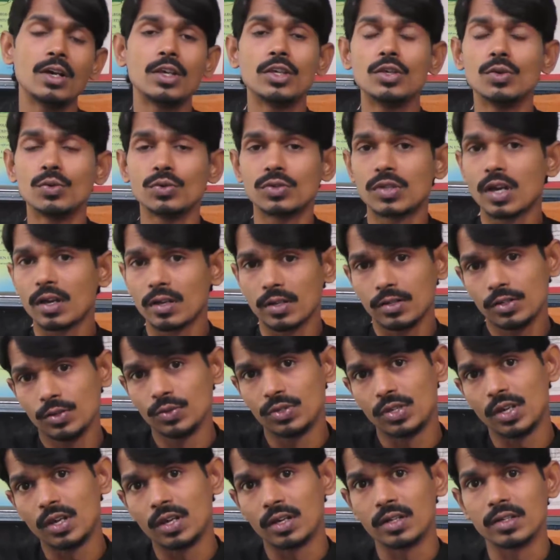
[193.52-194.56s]
use the
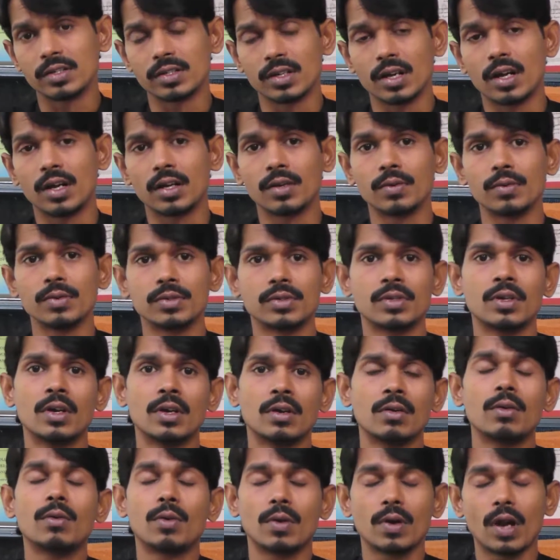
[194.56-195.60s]
English language,
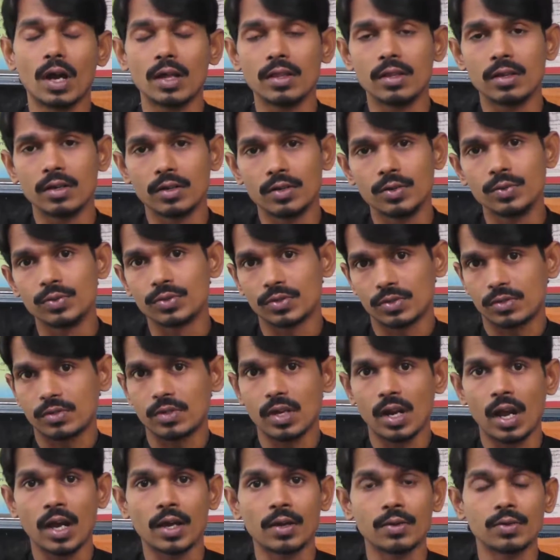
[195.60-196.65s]
or rather use
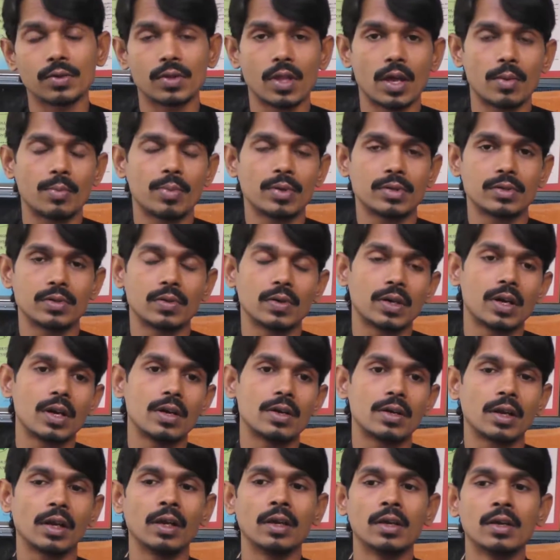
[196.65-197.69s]
the language of that particular
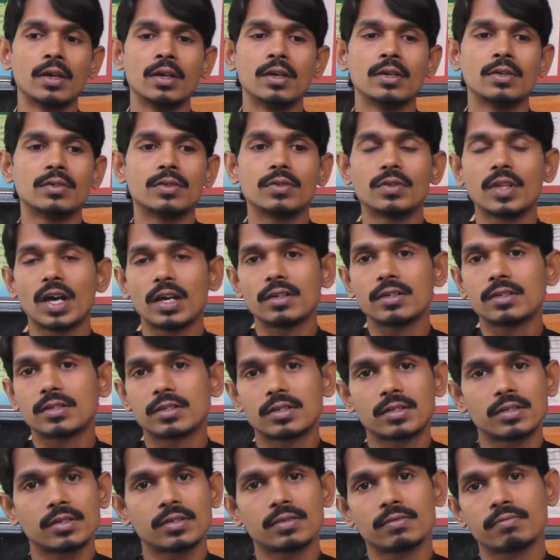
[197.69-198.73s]
country.
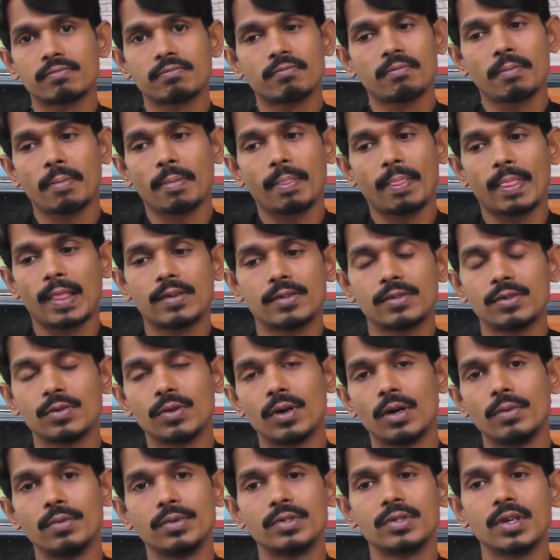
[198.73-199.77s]
So
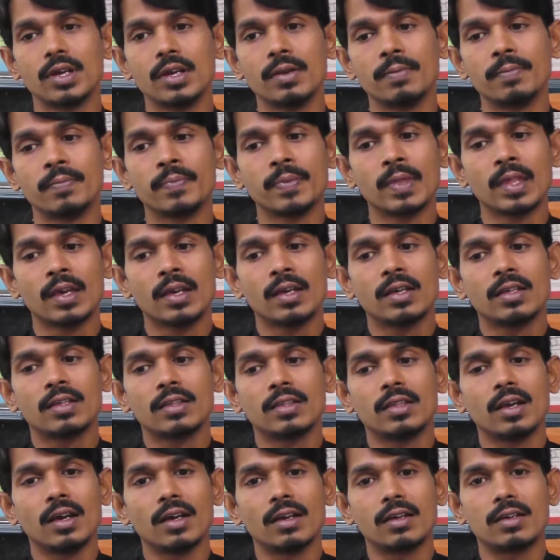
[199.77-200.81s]
I would say
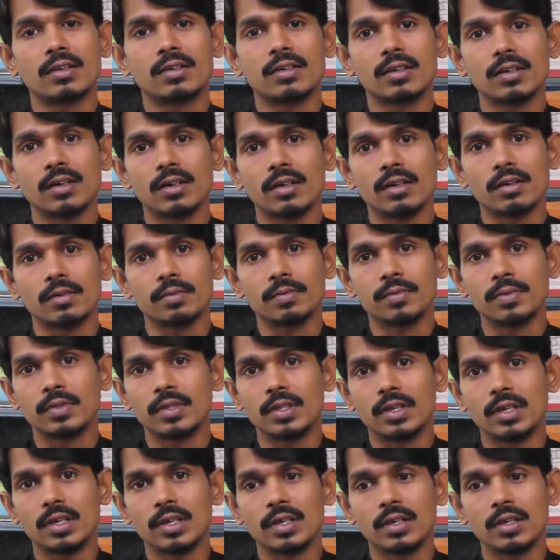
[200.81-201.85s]
that
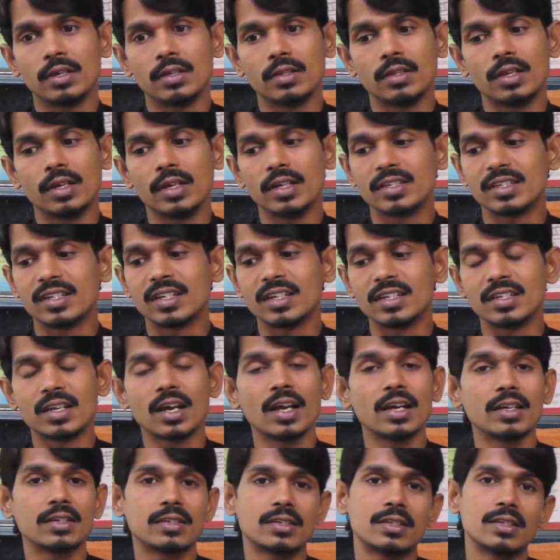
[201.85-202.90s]
the listening
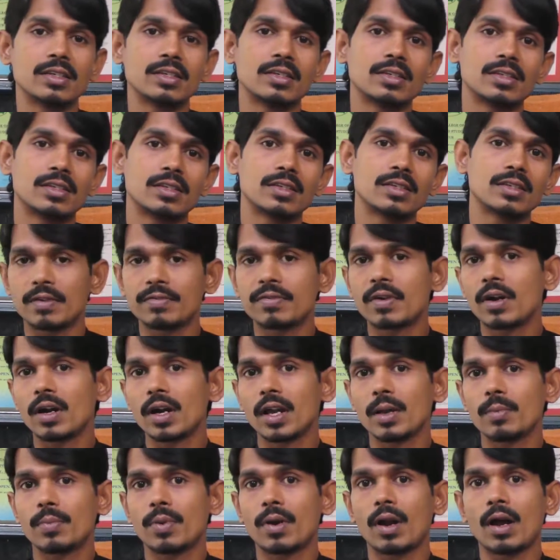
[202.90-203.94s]
test is
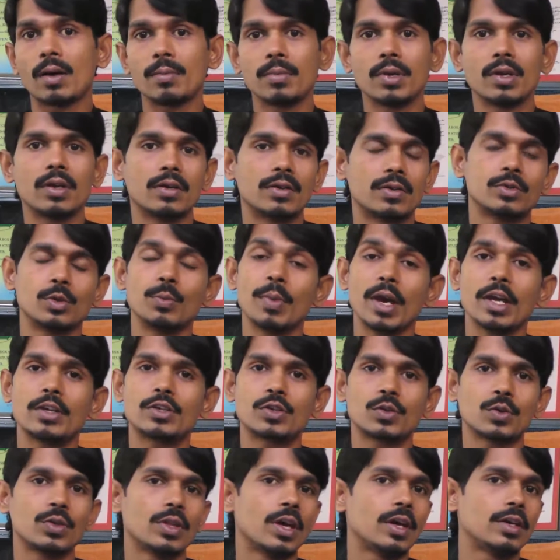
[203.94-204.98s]
definitely a parameter to make
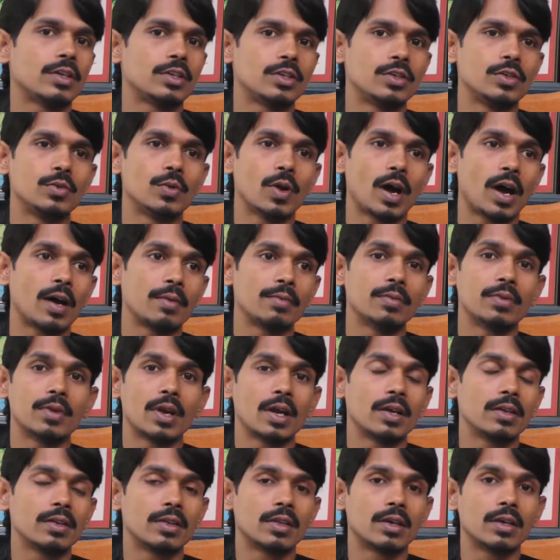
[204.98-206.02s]
sure that you have the
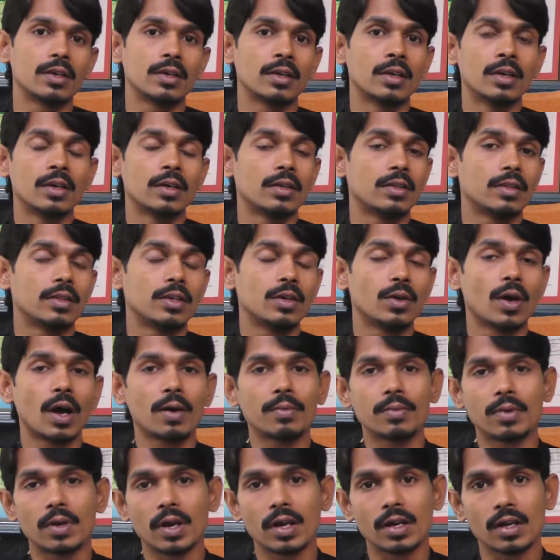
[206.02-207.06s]
right thing, you
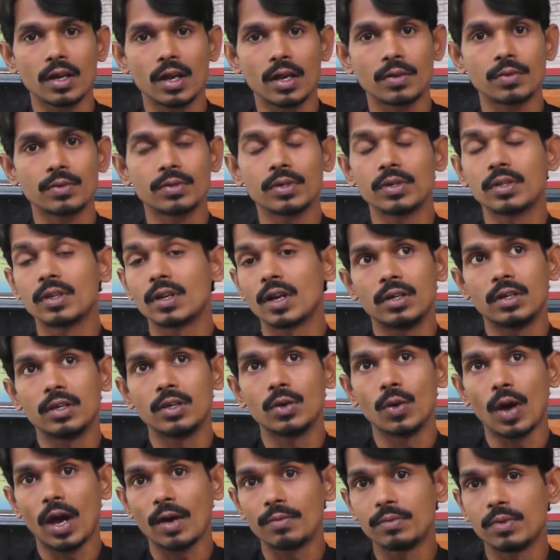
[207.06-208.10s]
have the right language, and
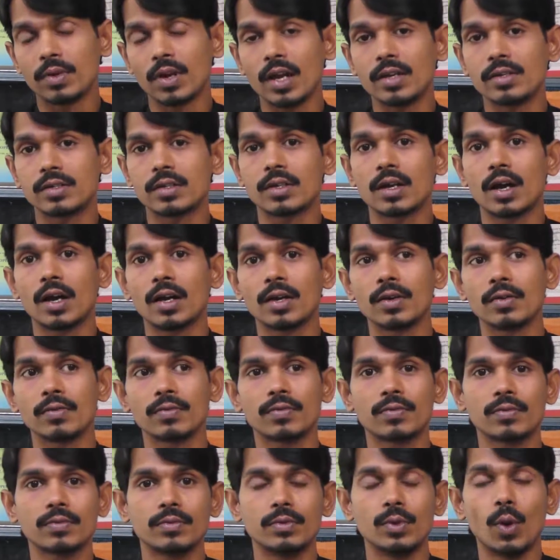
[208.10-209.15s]
you have the right kind of
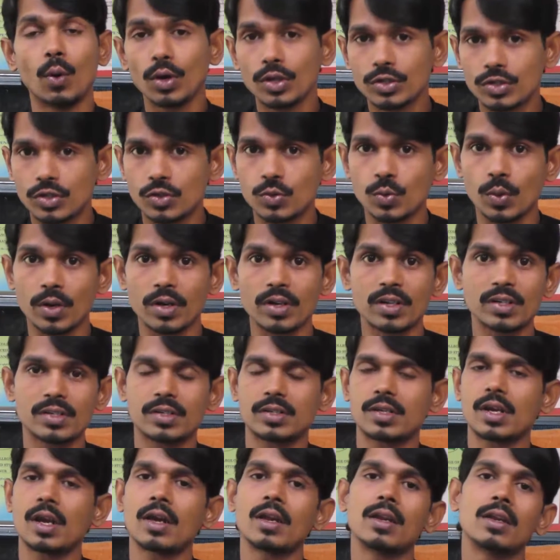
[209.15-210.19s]
knowledge to
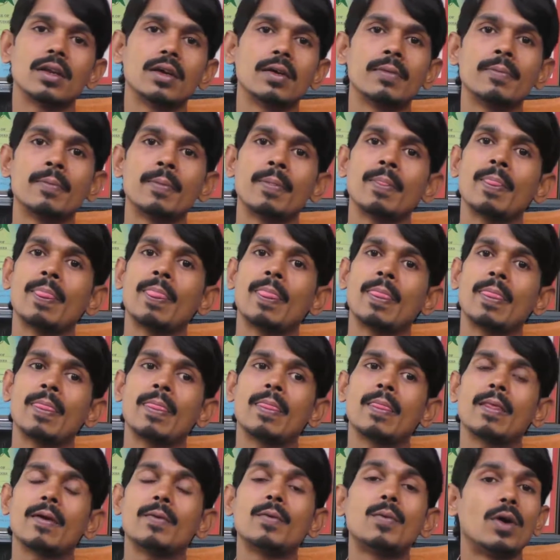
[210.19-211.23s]
understand
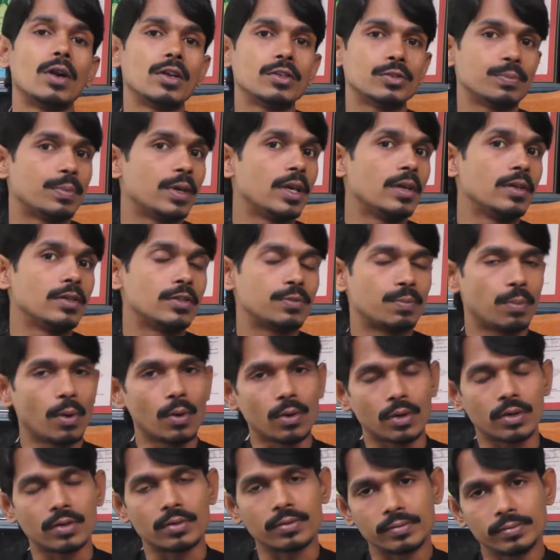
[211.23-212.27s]
what is being
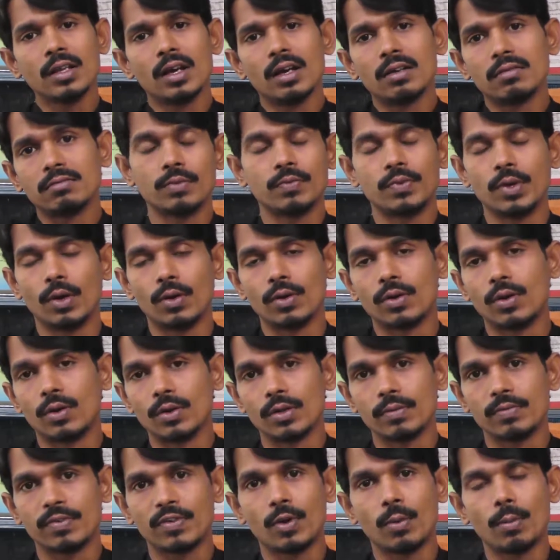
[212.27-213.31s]
spoken. Now we all know
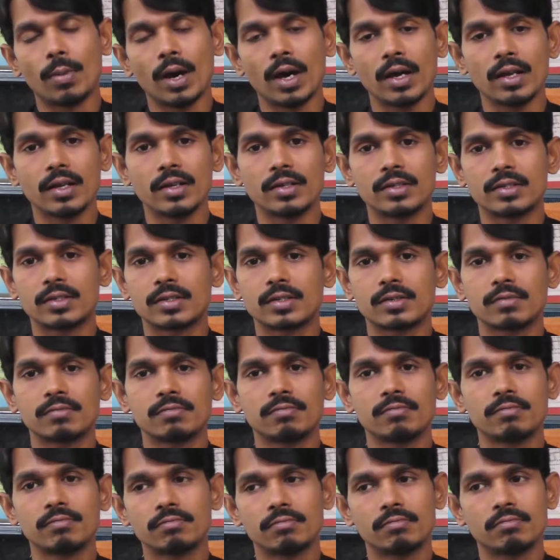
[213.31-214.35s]
the format. It's
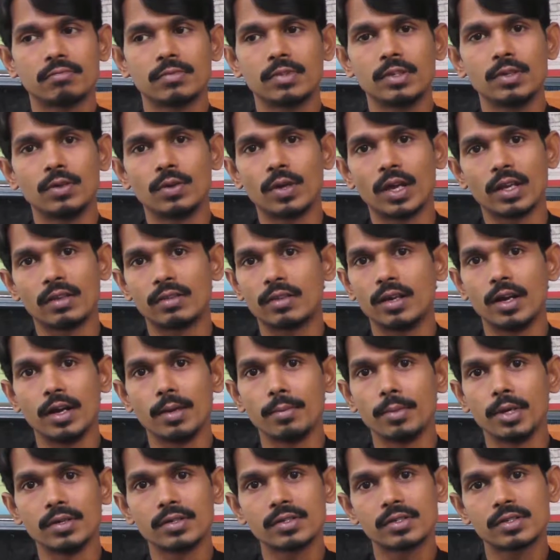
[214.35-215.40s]
you get 30
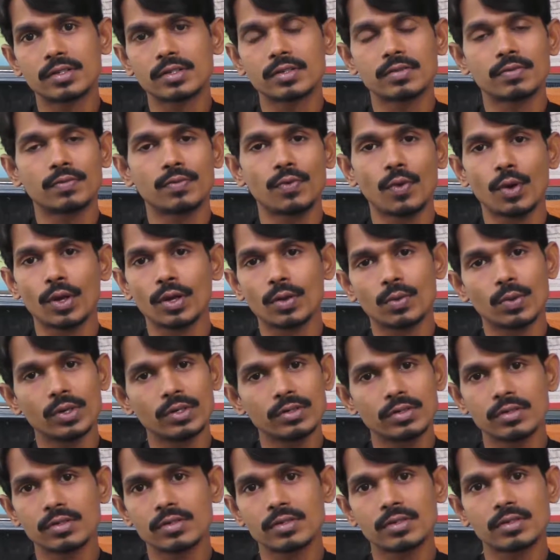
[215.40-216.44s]
minutes, 40
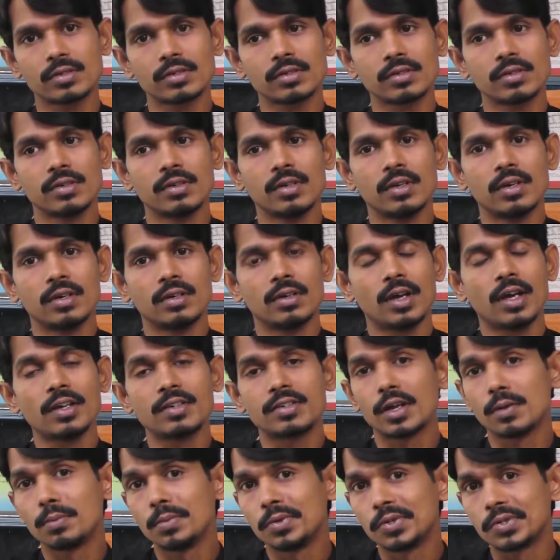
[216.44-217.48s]
questions and
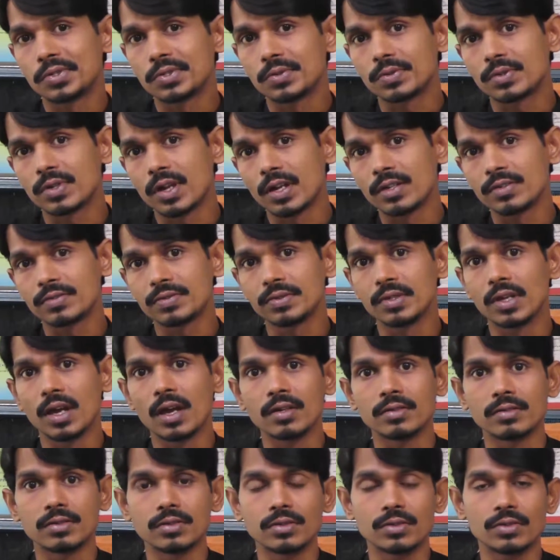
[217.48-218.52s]
10 minutes to transfer the
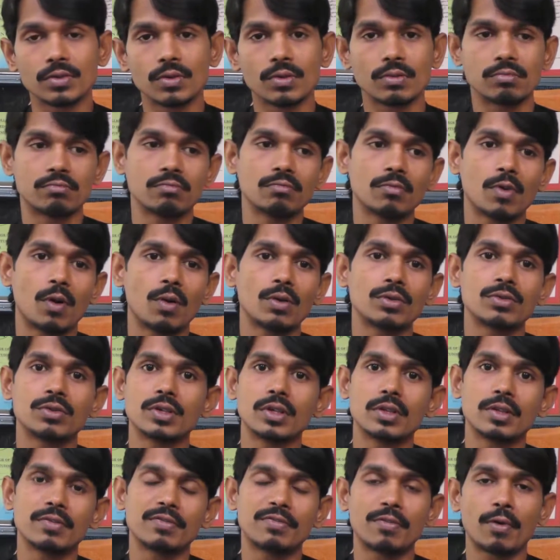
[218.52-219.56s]
answers. So
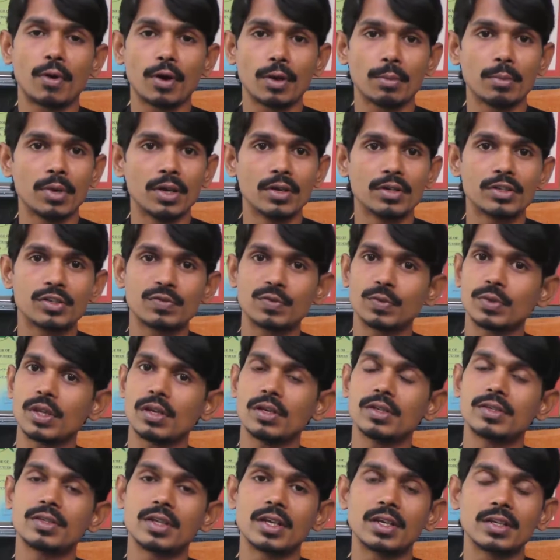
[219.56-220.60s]
altogether 40 minutes for the
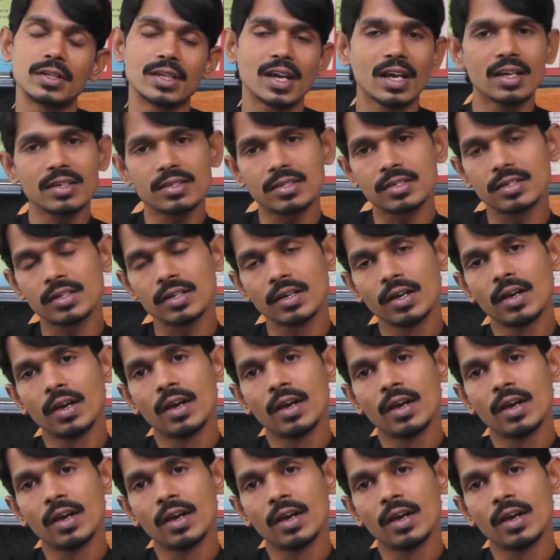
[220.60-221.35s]
listening test,